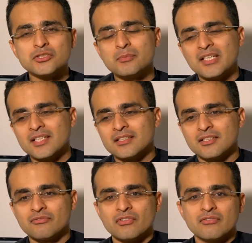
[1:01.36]
may
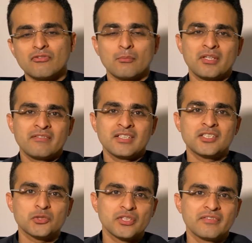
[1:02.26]
differ from event
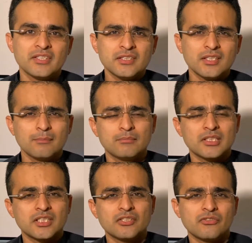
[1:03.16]
to event,
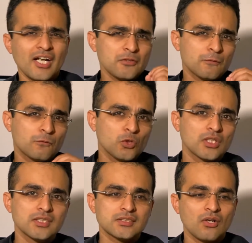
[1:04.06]
but try to
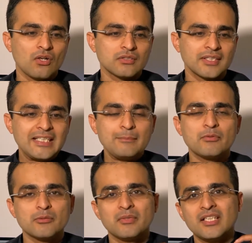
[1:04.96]
focus on the
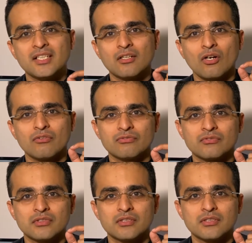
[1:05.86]
deeper meaning of
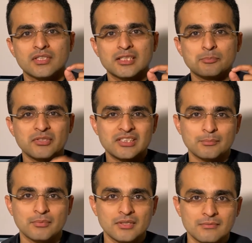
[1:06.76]
this
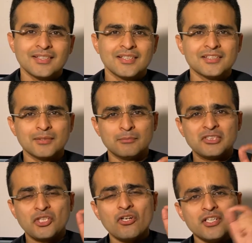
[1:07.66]
principle. The
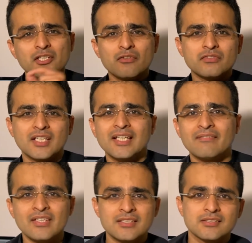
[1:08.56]
majority of the
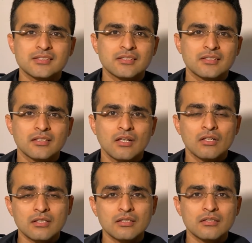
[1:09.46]
events
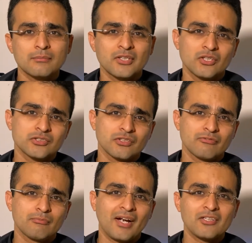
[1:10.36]
occur because of
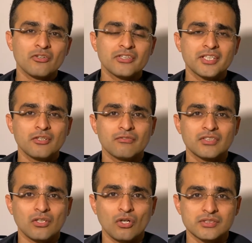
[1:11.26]
minority of the
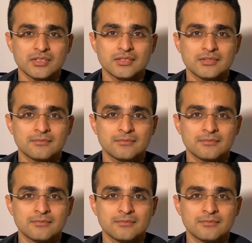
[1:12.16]
causes.